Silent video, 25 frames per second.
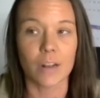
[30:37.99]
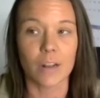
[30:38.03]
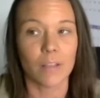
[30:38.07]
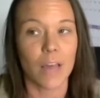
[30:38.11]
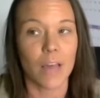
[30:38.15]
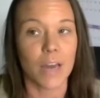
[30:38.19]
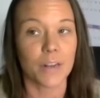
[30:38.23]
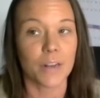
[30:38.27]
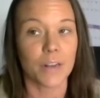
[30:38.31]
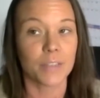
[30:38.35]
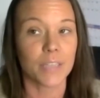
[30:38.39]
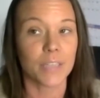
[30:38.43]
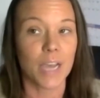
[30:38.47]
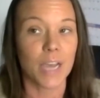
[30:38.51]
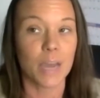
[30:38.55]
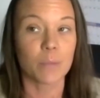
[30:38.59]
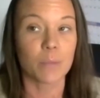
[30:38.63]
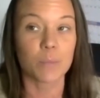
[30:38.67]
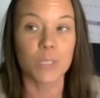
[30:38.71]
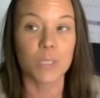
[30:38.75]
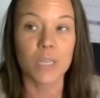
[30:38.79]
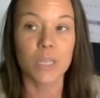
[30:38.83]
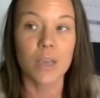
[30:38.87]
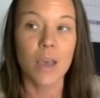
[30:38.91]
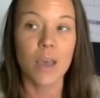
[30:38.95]
And a lot of
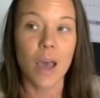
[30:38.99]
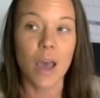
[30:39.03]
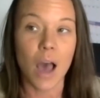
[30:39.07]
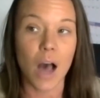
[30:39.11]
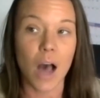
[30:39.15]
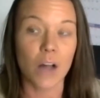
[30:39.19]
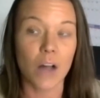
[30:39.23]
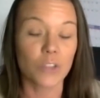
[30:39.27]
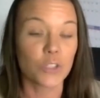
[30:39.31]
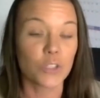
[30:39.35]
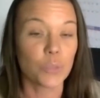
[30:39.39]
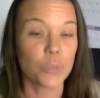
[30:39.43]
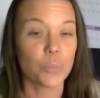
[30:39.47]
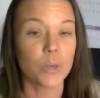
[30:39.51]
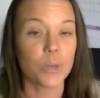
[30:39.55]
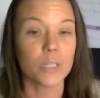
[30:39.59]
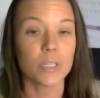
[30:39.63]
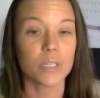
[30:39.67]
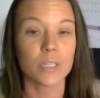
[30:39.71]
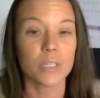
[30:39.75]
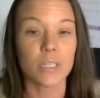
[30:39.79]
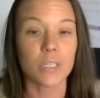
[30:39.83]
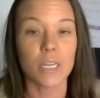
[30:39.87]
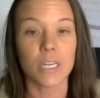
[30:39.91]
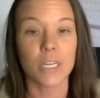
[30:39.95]
times I'll do
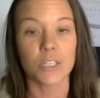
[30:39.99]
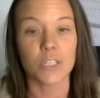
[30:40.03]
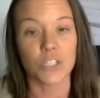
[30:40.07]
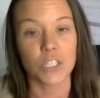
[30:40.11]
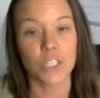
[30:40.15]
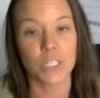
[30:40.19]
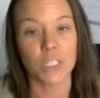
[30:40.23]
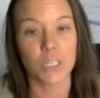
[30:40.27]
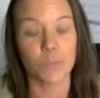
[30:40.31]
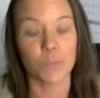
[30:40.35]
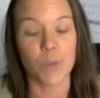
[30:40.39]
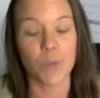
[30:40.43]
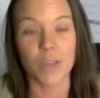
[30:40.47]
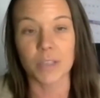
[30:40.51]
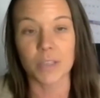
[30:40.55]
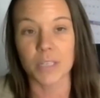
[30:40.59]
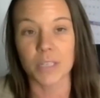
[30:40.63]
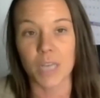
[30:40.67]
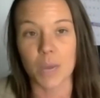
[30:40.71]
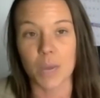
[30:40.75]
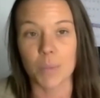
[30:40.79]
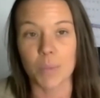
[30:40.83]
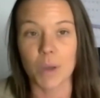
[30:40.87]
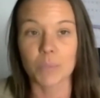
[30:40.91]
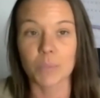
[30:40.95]
presentations, and by
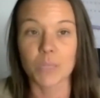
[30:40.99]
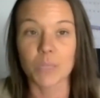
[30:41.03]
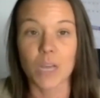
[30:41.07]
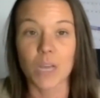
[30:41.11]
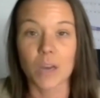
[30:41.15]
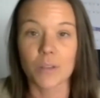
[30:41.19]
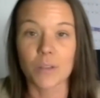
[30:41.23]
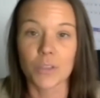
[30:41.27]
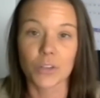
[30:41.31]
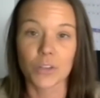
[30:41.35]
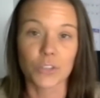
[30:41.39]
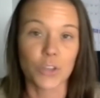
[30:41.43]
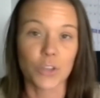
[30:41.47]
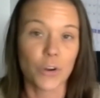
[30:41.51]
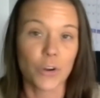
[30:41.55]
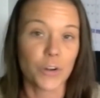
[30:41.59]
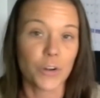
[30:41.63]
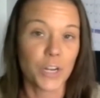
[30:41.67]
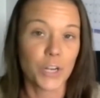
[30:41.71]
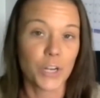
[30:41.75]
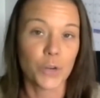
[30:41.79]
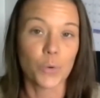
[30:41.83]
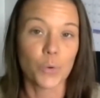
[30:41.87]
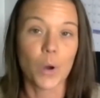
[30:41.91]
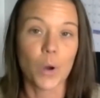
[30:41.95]
the time I'm done, there's
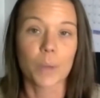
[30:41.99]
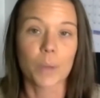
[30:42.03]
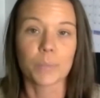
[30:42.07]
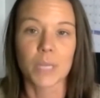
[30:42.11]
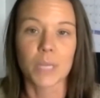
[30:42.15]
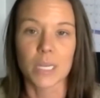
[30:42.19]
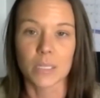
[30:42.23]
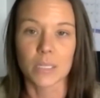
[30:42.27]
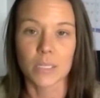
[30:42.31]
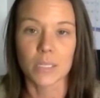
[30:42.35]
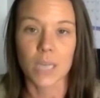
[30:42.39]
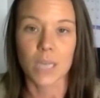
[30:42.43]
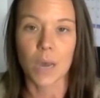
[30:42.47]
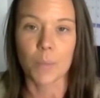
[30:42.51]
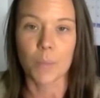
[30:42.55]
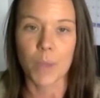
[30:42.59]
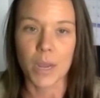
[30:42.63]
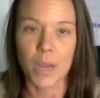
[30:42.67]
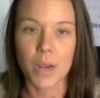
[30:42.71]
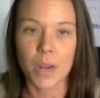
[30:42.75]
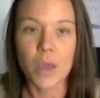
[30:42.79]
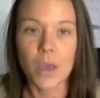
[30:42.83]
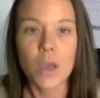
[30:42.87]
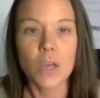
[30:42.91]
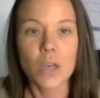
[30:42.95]
already new updates
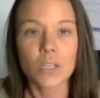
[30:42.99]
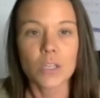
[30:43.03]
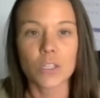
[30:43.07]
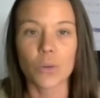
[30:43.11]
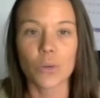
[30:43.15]
coming.